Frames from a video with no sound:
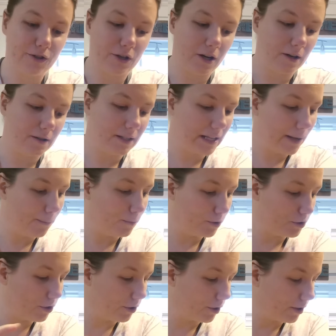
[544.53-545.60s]
jars, and we'll
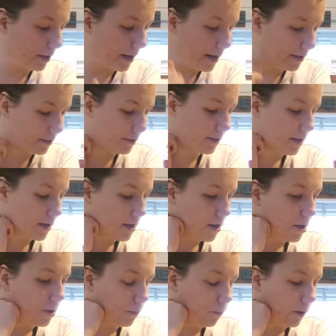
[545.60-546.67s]
show you that
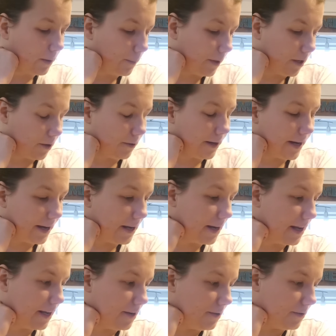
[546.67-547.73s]
when we go ahead
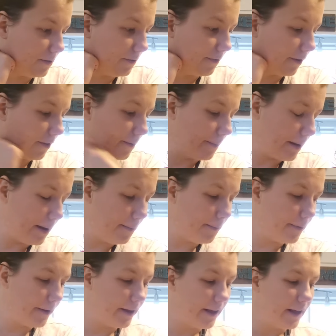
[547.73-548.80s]
and fill them
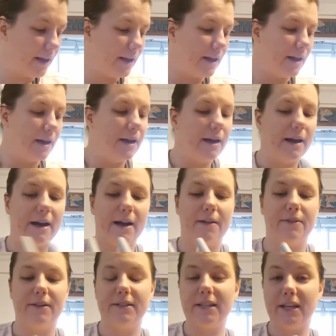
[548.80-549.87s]
up.
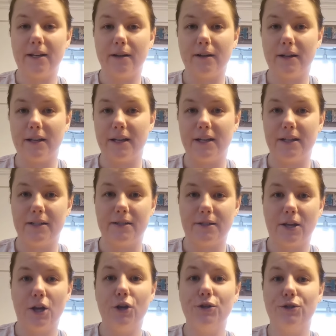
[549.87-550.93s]
This here
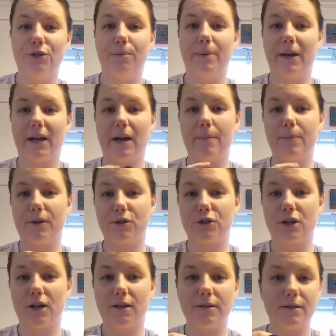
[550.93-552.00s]
is to pick up your
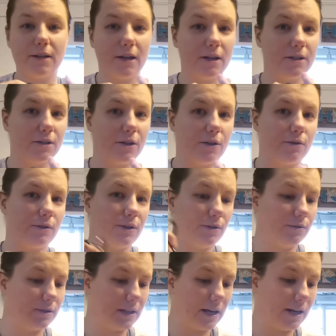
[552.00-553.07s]
jars, so you
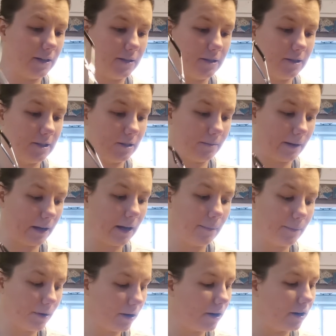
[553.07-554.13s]
use that to pick
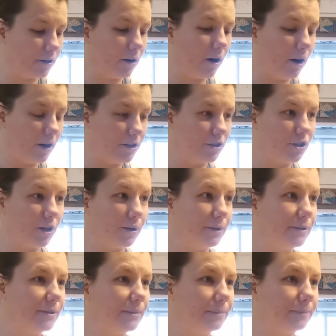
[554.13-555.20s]
up your hot
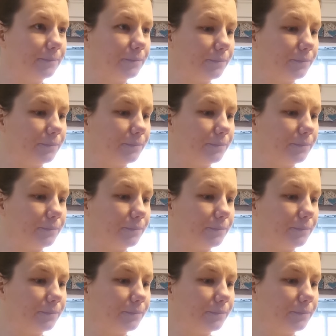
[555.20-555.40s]
jars.